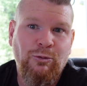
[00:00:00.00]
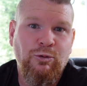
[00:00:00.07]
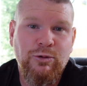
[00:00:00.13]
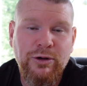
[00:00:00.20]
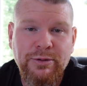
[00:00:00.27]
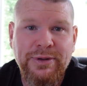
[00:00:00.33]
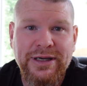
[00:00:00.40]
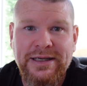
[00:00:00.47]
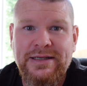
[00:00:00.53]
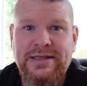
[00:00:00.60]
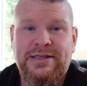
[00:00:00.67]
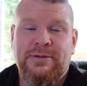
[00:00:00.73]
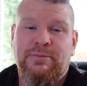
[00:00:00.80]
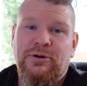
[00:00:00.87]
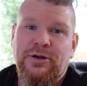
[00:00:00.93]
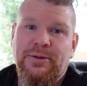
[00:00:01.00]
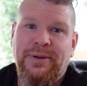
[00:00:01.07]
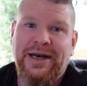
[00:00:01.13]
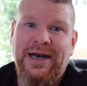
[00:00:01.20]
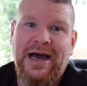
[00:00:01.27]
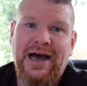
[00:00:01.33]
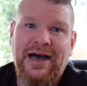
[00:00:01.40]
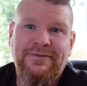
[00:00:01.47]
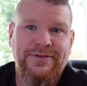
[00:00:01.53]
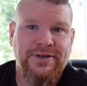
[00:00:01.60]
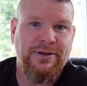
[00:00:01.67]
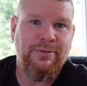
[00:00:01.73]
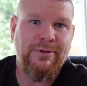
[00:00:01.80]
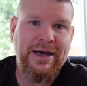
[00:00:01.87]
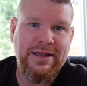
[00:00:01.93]
will be a disappointment after
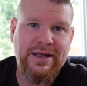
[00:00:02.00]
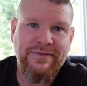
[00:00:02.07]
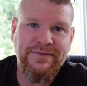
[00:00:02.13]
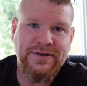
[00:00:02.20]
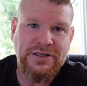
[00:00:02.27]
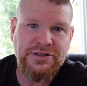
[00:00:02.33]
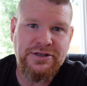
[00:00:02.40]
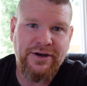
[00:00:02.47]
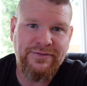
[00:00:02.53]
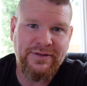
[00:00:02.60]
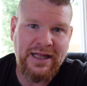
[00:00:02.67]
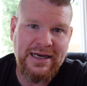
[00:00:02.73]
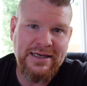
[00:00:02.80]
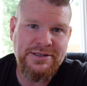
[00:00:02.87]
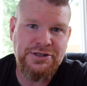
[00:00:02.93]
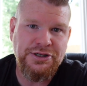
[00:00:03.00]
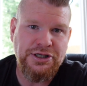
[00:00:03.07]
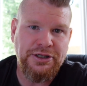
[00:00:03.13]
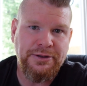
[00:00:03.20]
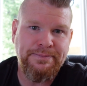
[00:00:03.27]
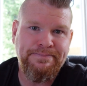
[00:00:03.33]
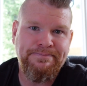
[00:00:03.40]
the way they finished off last year.